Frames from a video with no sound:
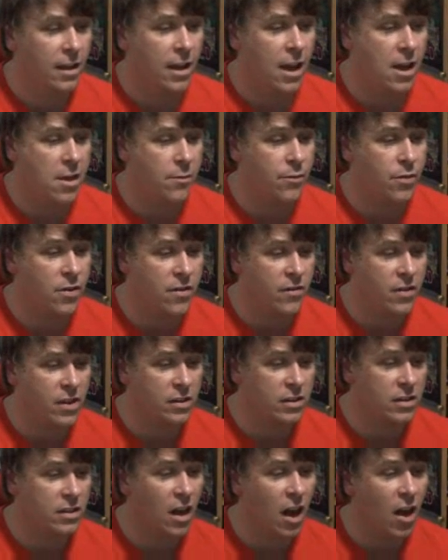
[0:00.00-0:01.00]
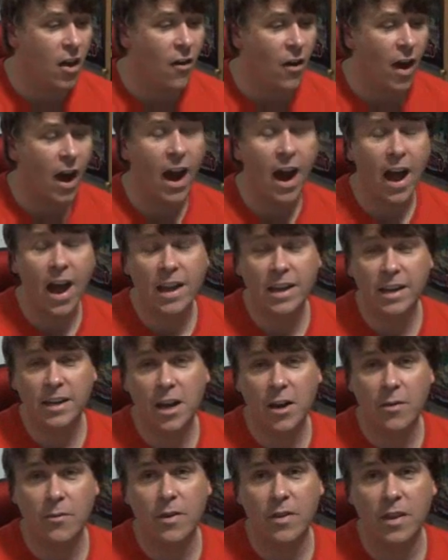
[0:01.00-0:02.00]
In the previous go, I ended
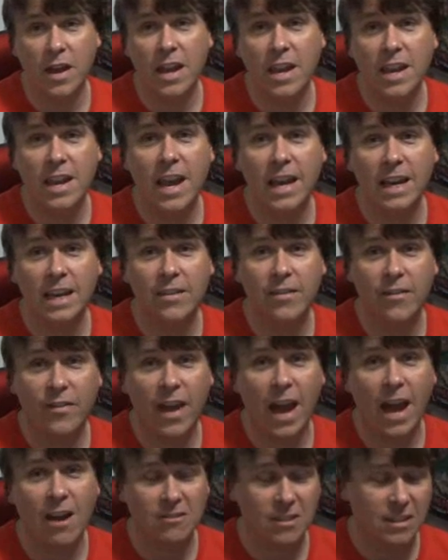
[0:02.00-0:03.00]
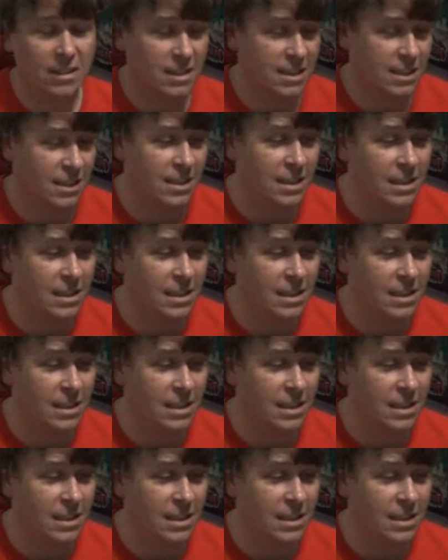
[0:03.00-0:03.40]
up with a -1,000.